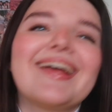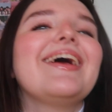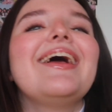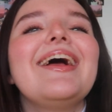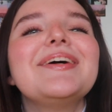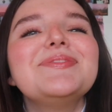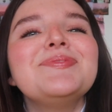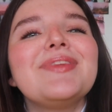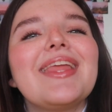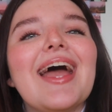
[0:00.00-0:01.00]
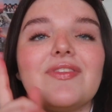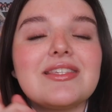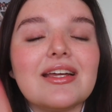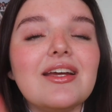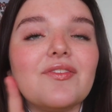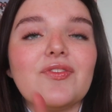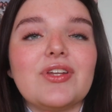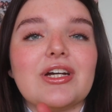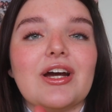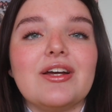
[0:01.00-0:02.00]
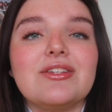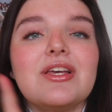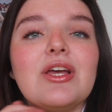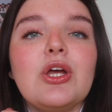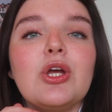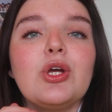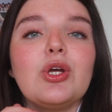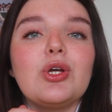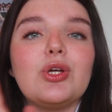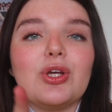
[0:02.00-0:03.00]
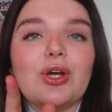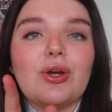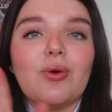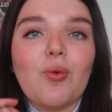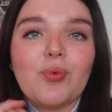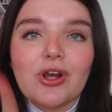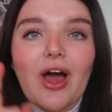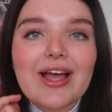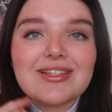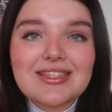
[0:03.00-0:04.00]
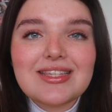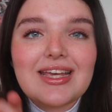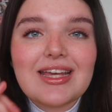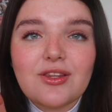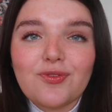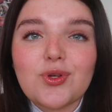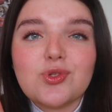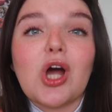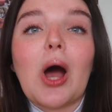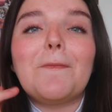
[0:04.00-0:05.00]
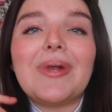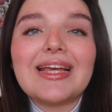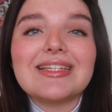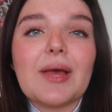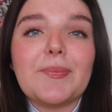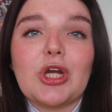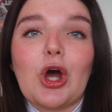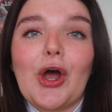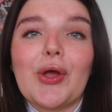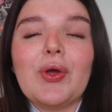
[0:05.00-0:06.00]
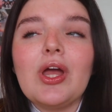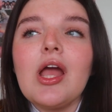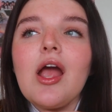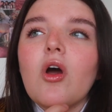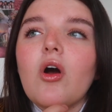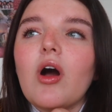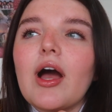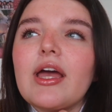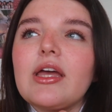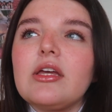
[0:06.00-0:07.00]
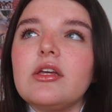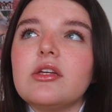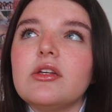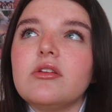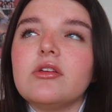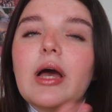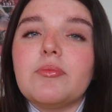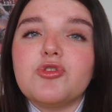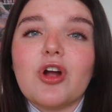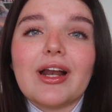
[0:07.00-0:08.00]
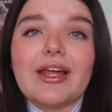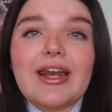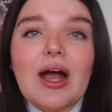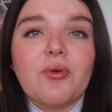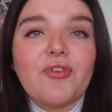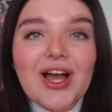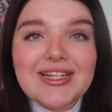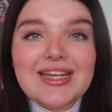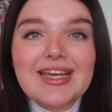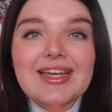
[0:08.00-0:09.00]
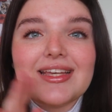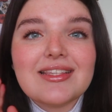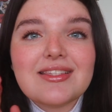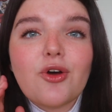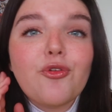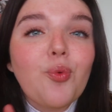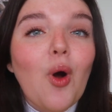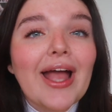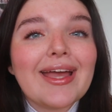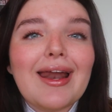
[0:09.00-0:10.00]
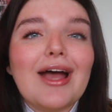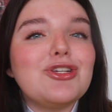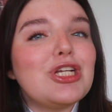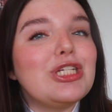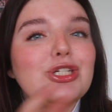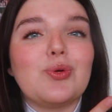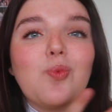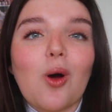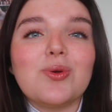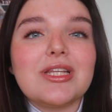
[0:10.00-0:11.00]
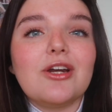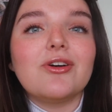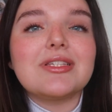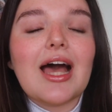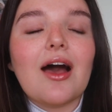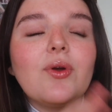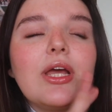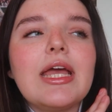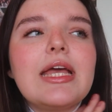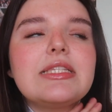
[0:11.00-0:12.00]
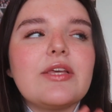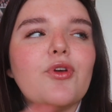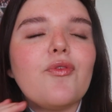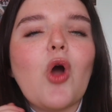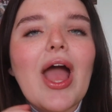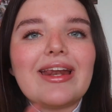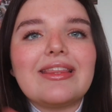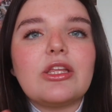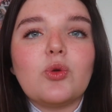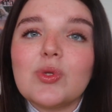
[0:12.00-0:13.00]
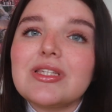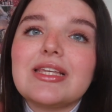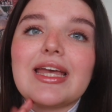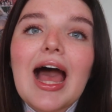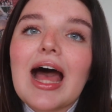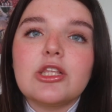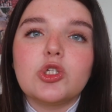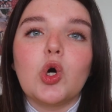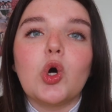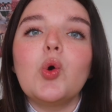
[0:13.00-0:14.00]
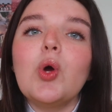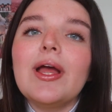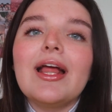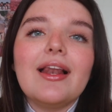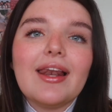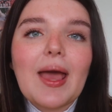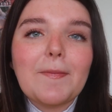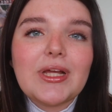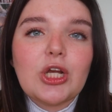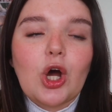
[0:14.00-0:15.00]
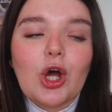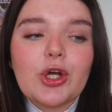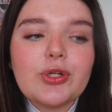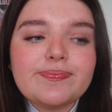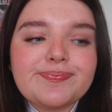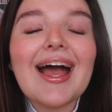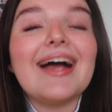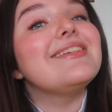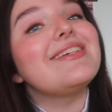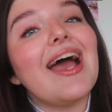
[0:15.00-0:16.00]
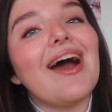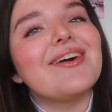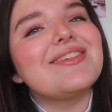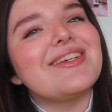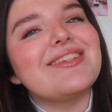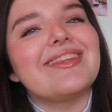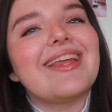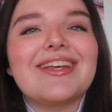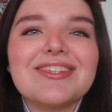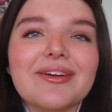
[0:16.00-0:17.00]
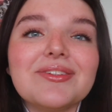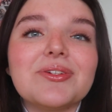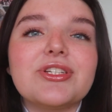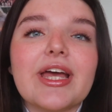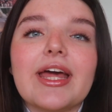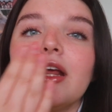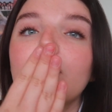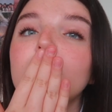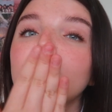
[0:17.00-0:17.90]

if there's any other videos you would like to see in the future, please let me know. I am struggling now with ideas of what I can actually do whilst in lockdown. So if you've got anything you want to see at all, let me know. And yeah, I'll see you soon. Thank you so much for watching.